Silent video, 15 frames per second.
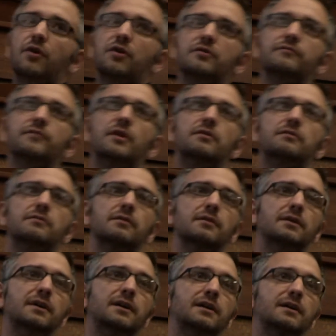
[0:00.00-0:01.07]
rock and
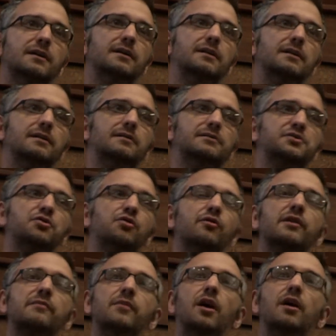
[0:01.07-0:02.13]
roll
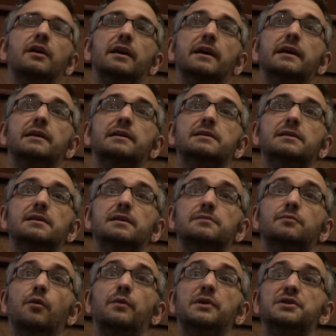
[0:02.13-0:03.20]
touring market is
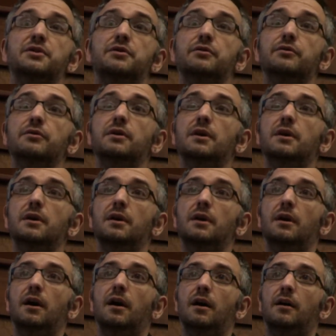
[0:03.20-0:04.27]
what we do,
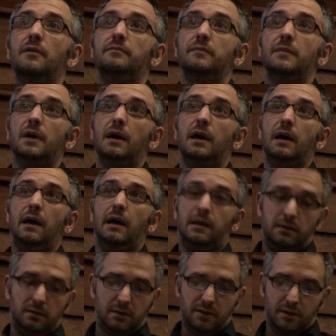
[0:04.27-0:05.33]
and
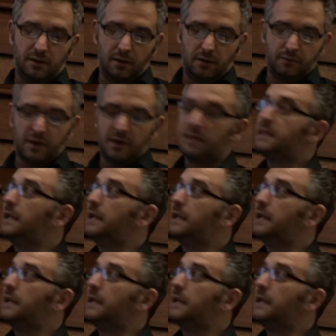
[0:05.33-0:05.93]
we're going to